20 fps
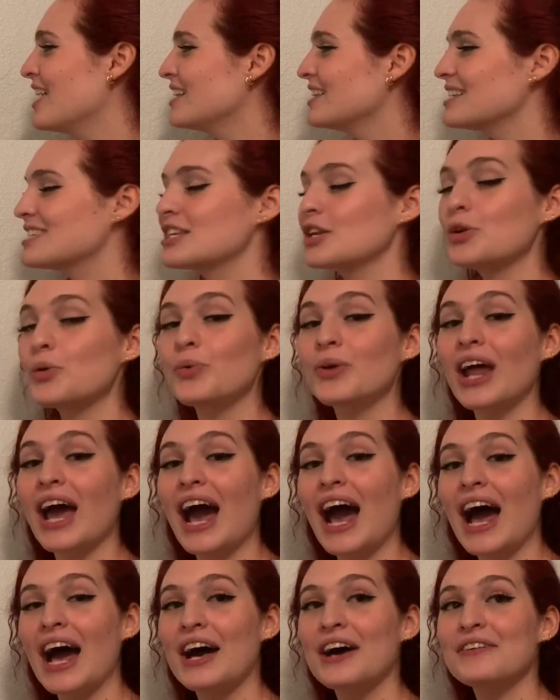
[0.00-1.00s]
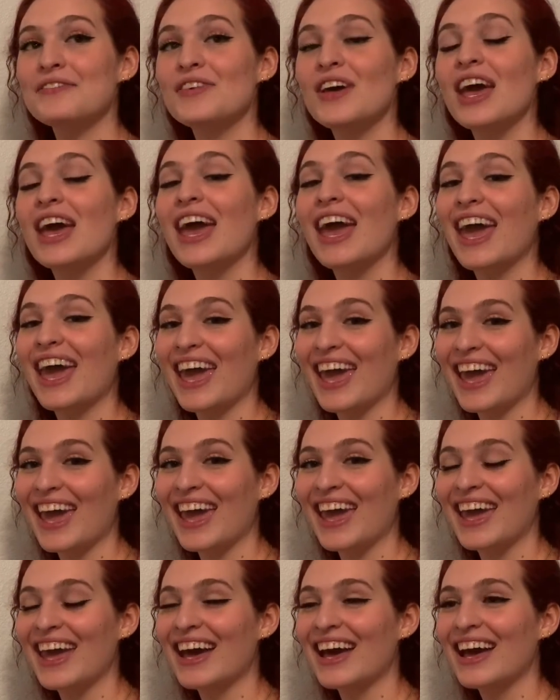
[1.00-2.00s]
Does anyone have
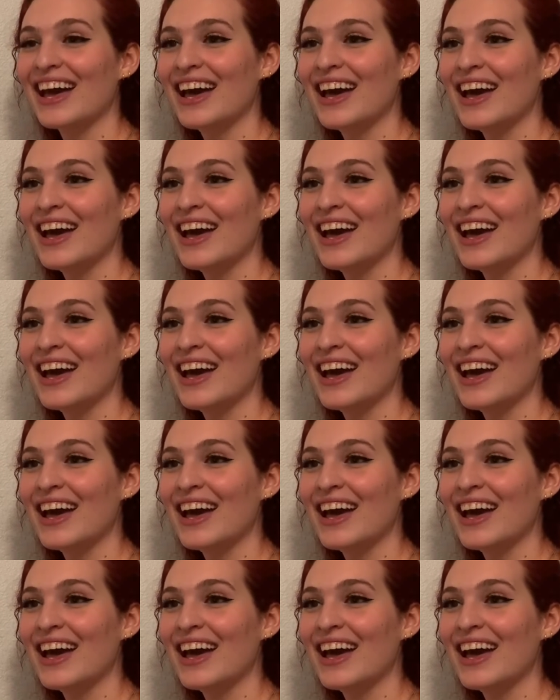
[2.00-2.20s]
an